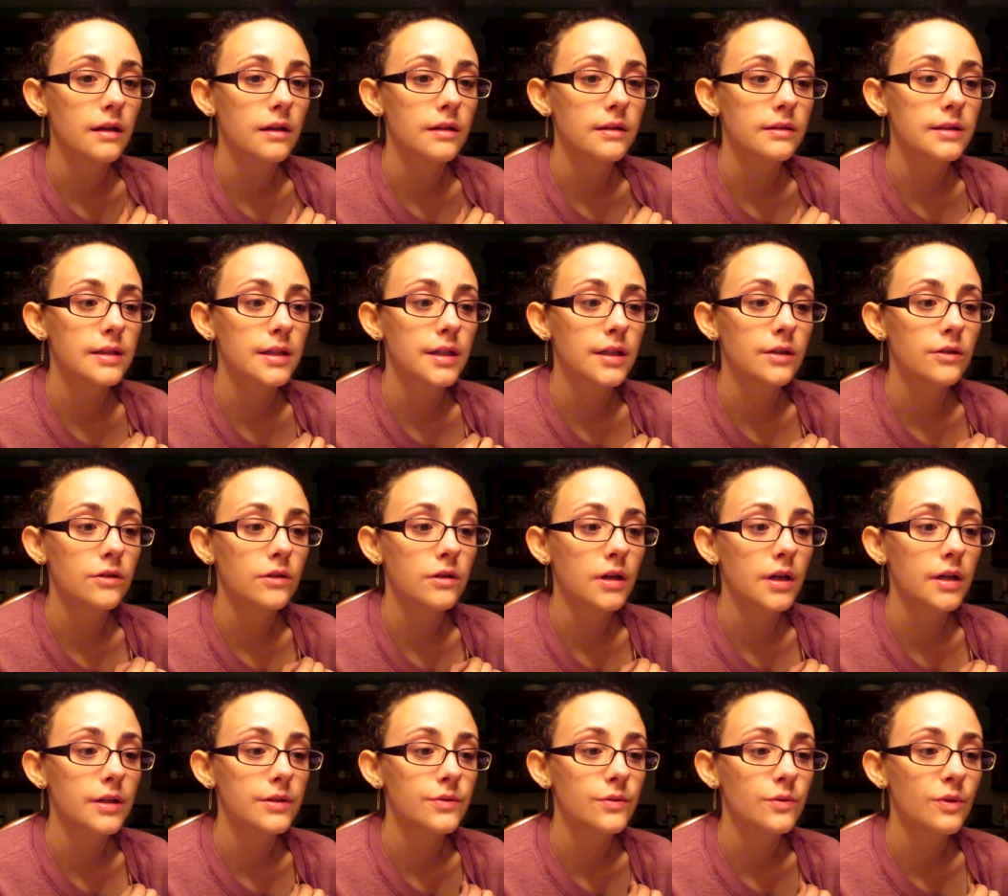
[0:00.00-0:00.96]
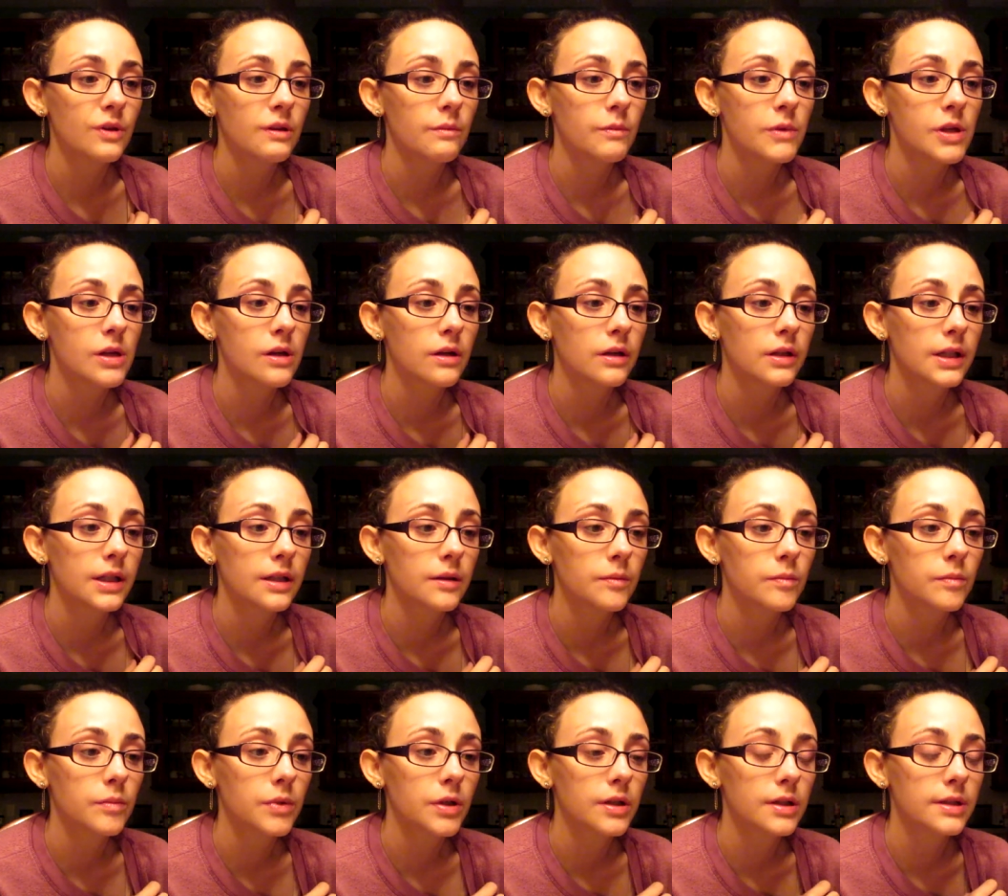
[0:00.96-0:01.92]
I'll take you guys with me on
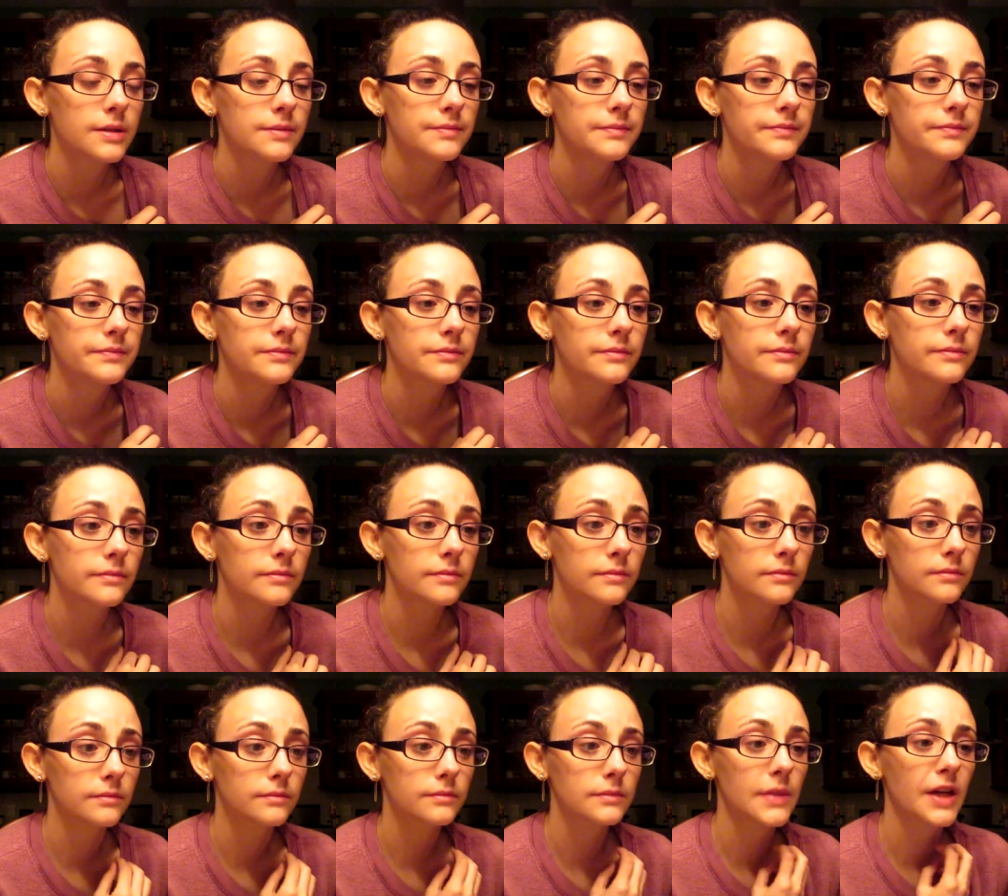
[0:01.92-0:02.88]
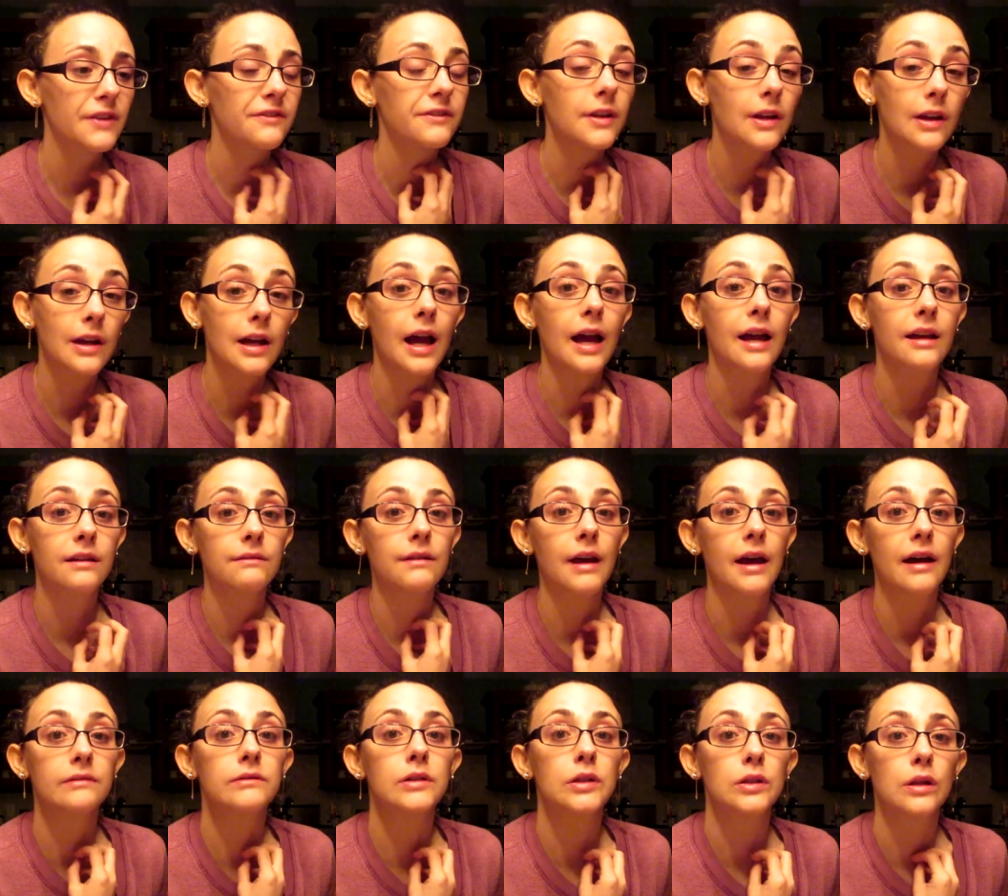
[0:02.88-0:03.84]
it, but I feel like I
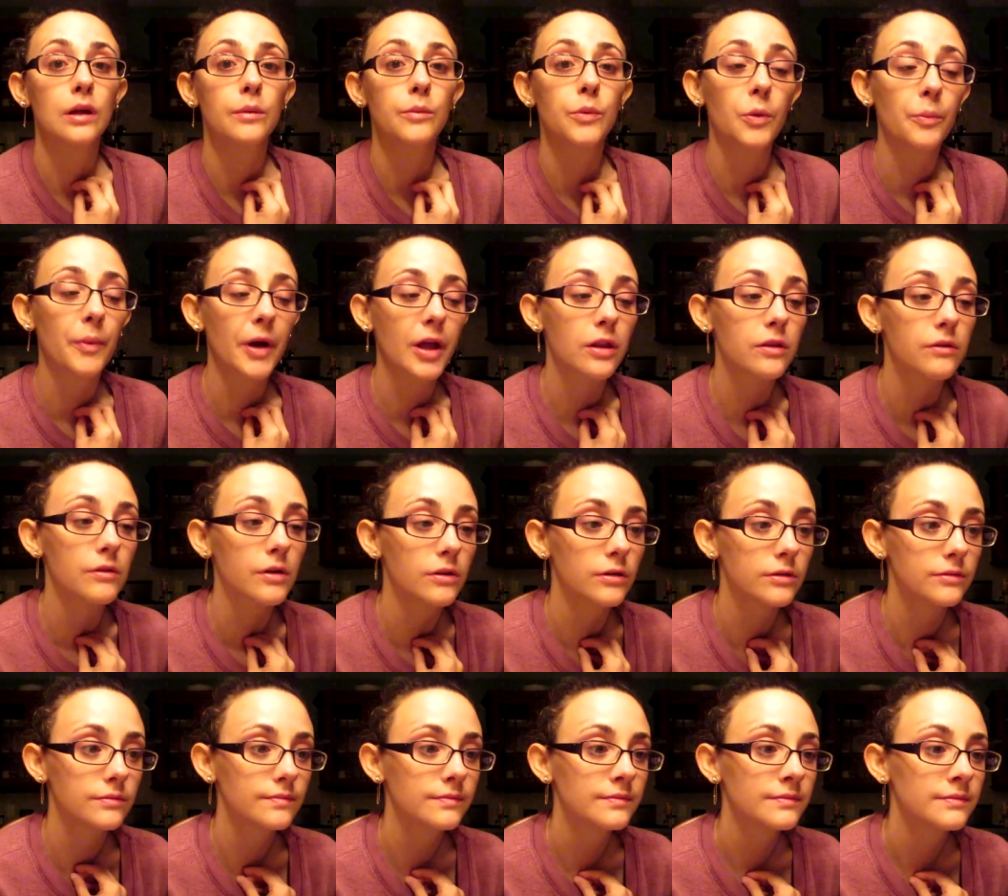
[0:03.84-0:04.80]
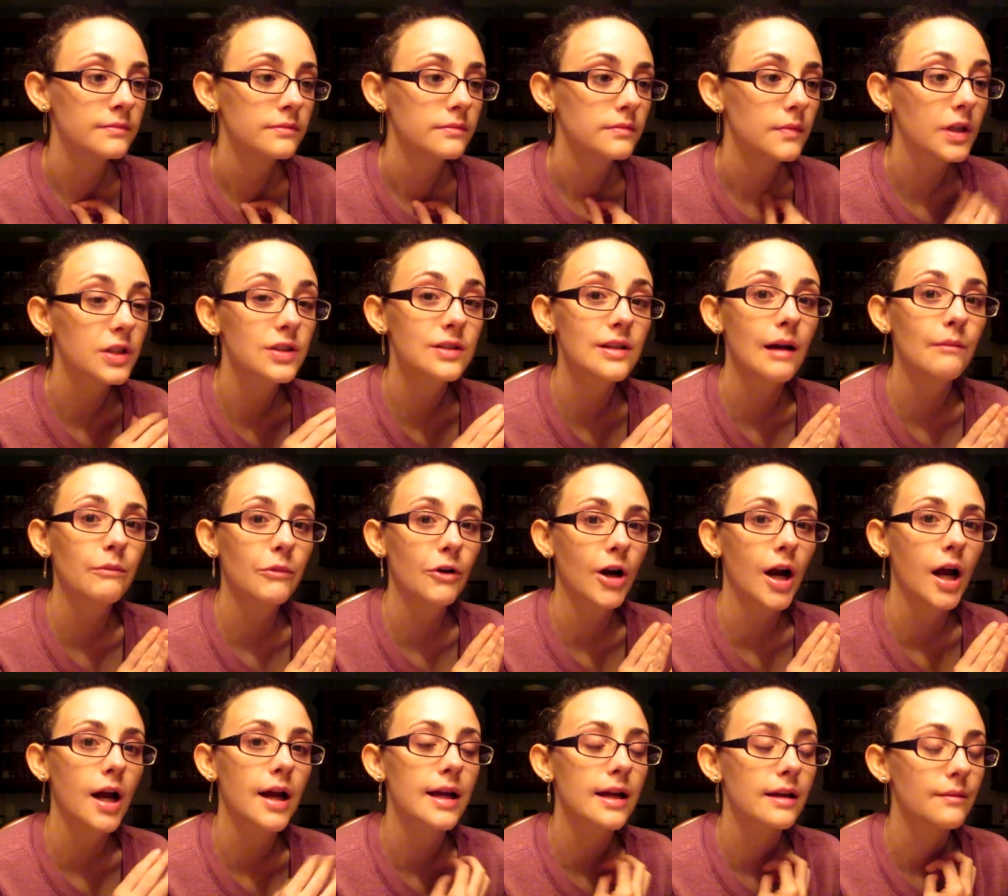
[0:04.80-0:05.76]
have a lump in my throat. Stop
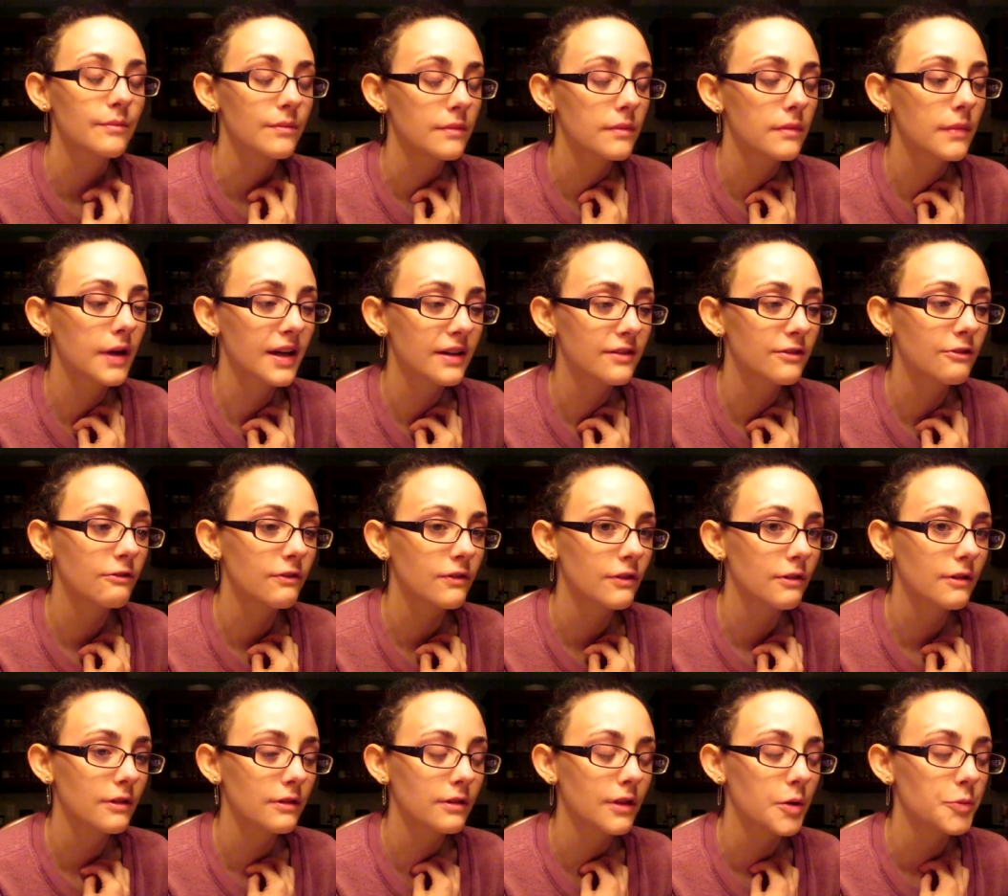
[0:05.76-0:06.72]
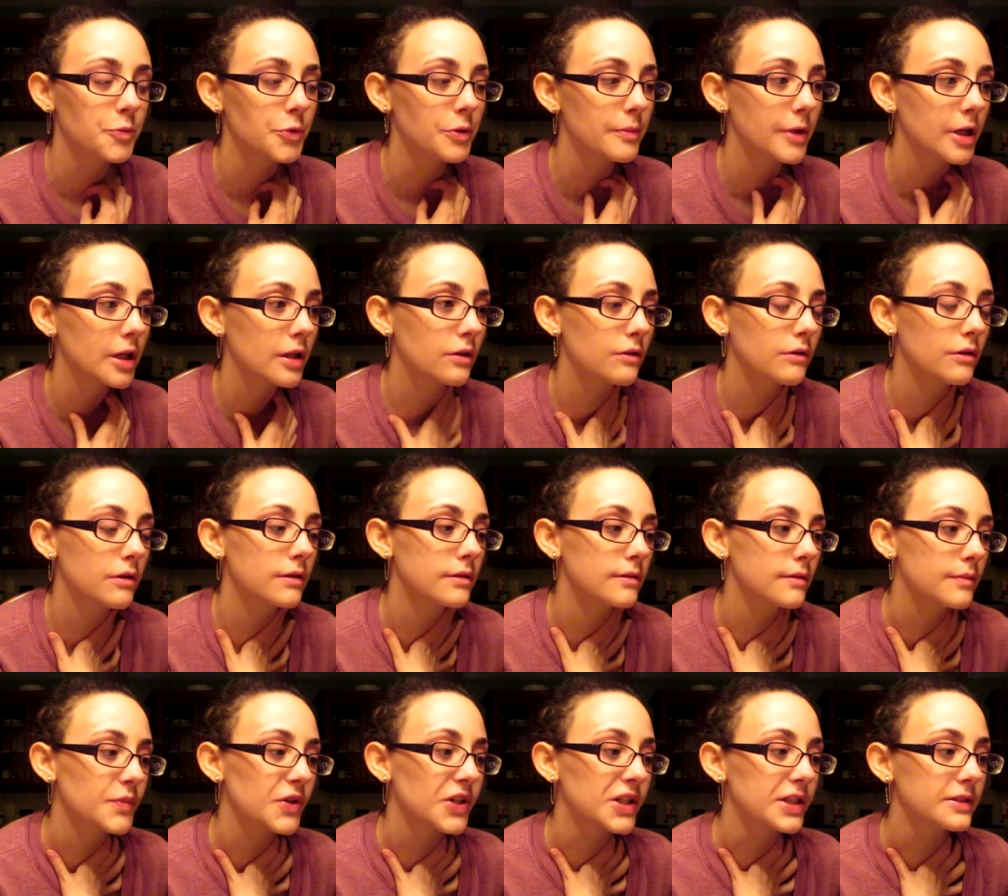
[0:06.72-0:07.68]
crying. I have a lump in my
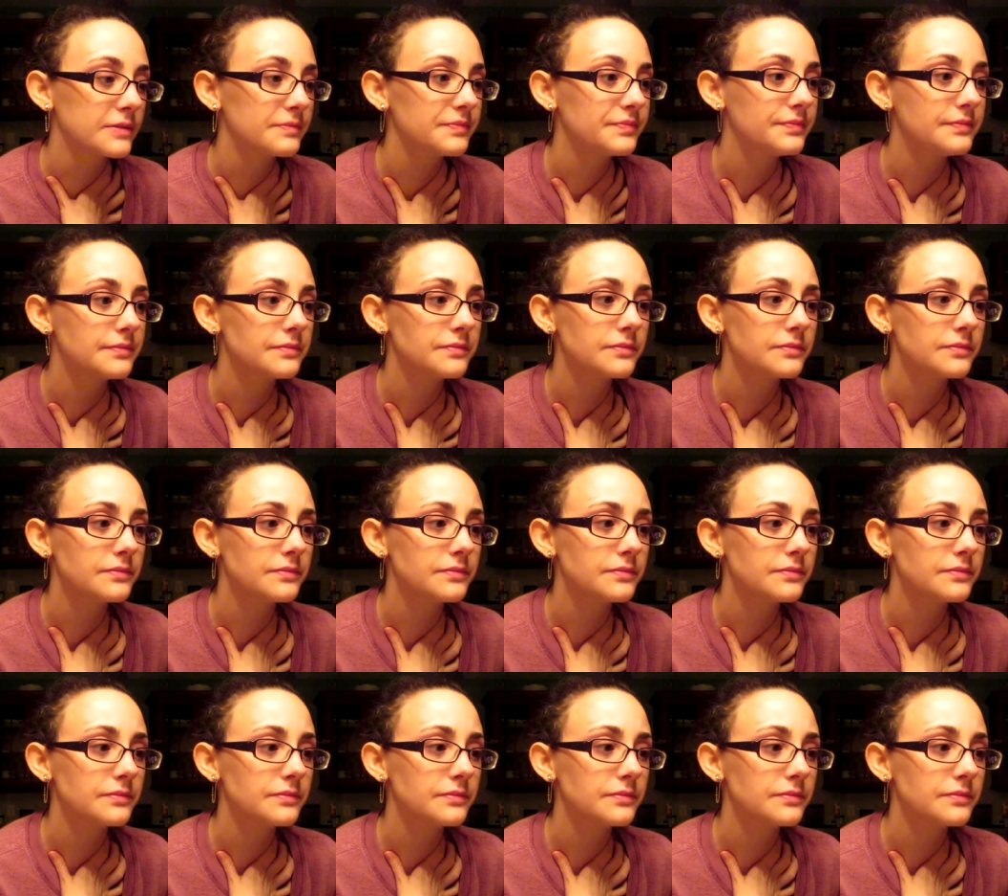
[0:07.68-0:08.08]
throat, but